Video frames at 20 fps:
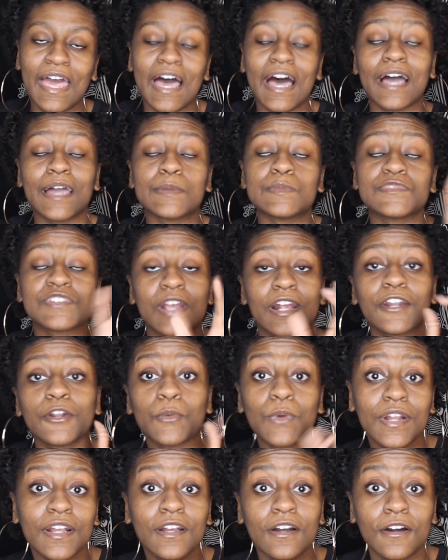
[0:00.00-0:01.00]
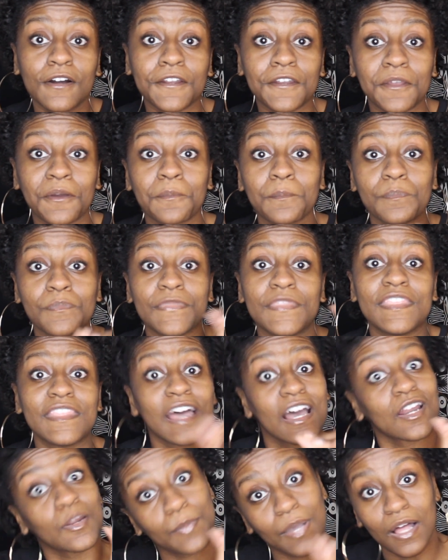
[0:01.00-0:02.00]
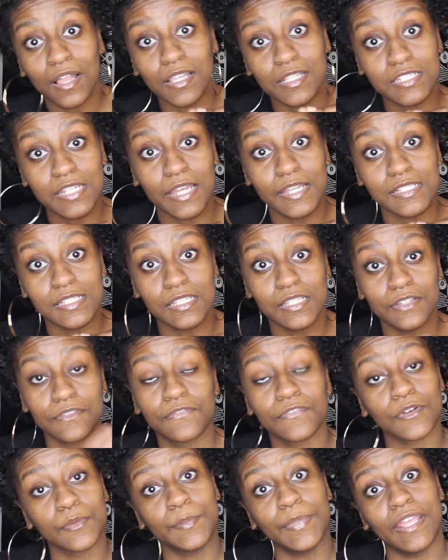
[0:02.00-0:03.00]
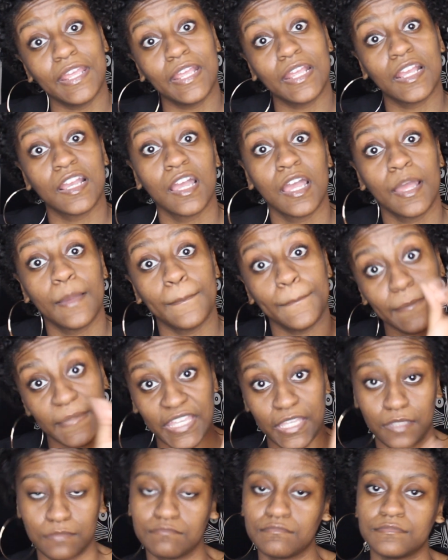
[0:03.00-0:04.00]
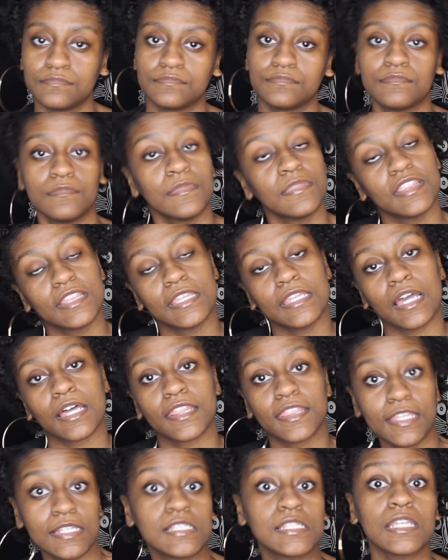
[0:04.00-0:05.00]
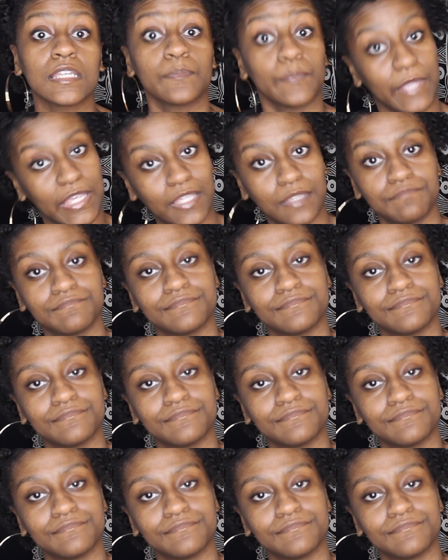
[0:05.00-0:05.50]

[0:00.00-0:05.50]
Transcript: I'm trying to work on not apologizing for being me, the authentic me.